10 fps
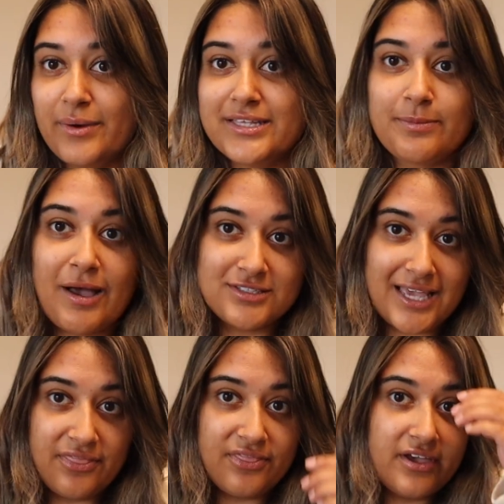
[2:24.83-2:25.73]
It's about
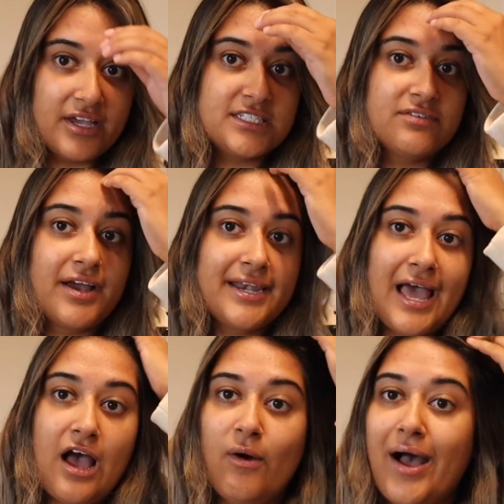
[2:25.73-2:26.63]
10:30 right
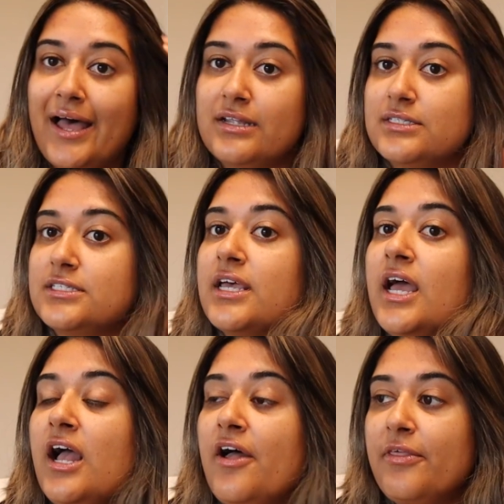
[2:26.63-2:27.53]
now and
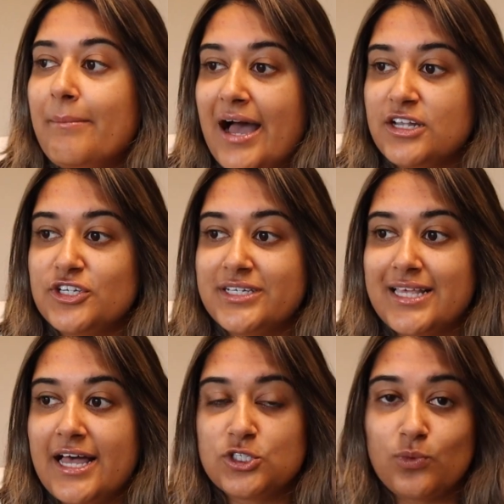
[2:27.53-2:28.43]
the match is
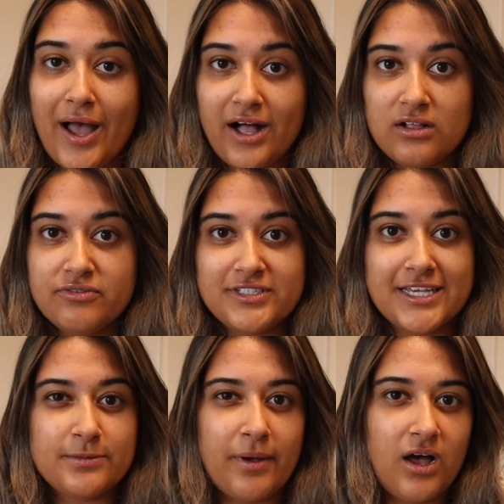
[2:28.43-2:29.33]
at 12. It
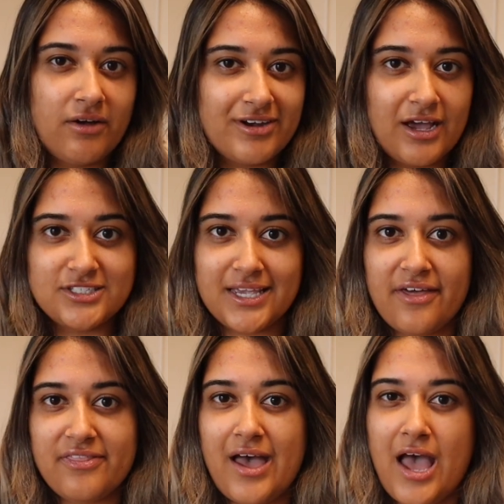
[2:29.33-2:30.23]
takes about half an hour to
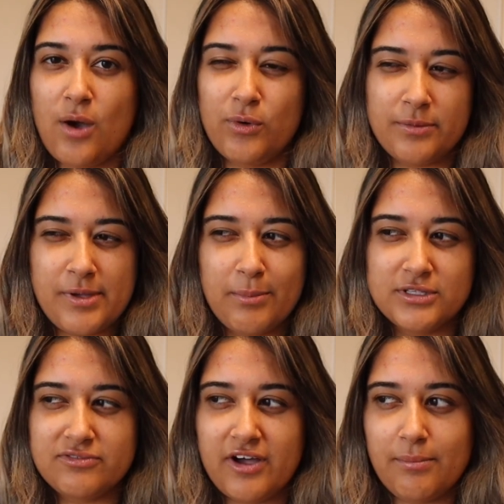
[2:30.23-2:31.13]
get there. I wanna be able
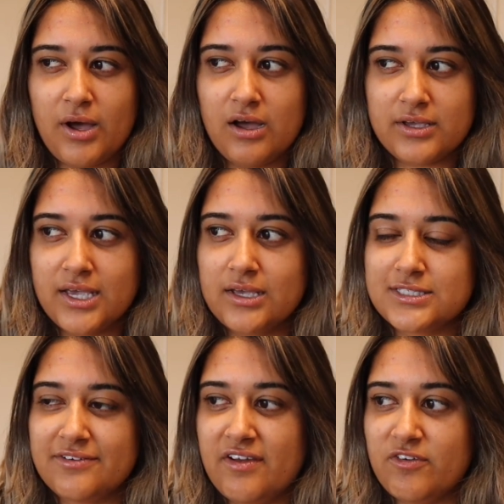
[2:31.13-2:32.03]
to find parking
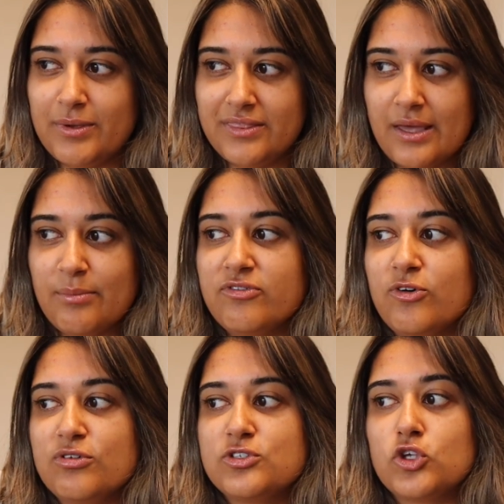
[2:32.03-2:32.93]
because I've never been there
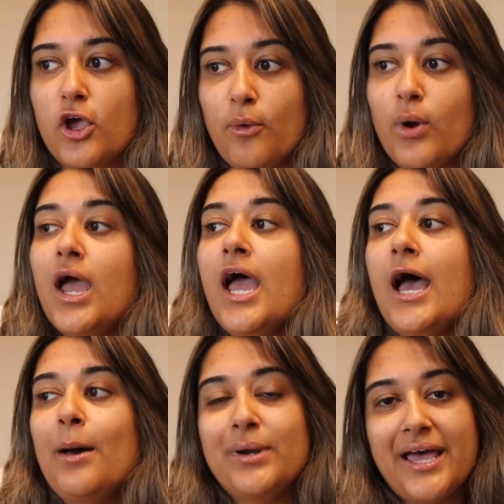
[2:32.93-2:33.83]
before. So
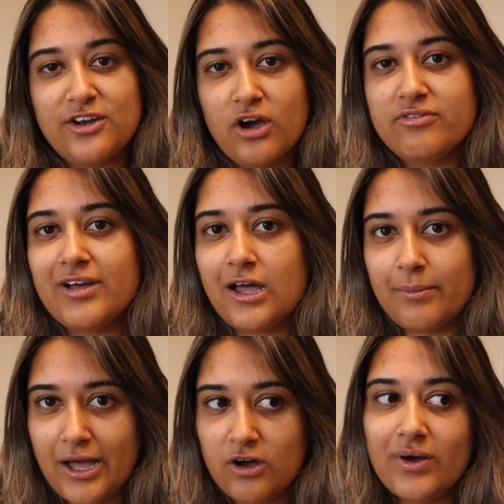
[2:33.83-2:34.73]
I'm gonna head off at
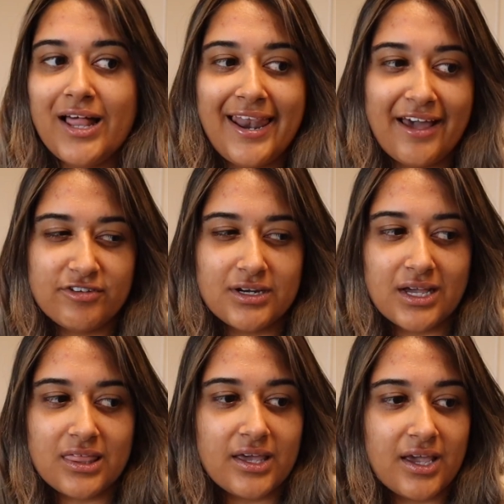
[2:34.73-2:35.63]
about 11,
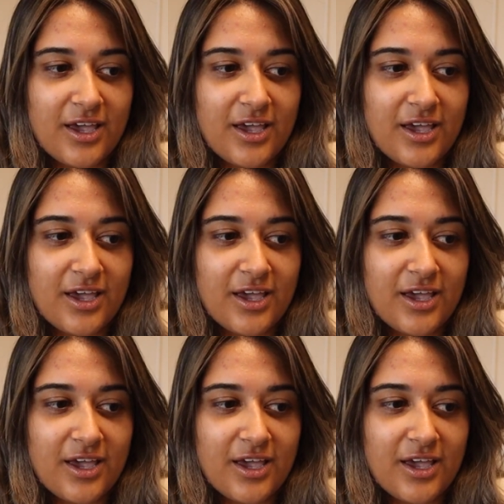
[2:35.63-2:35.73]
I think.